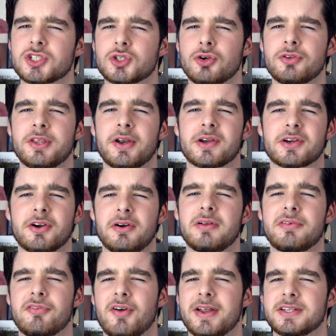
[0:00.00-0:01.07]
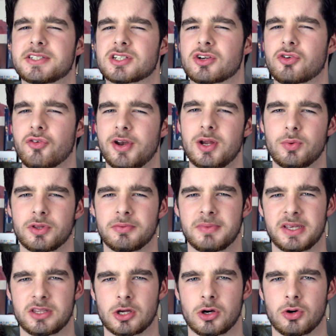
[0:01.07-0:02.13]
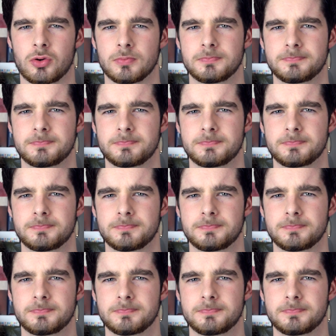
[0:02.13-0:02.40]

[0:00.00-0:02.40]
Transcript: sure their girlfriends agree with me though.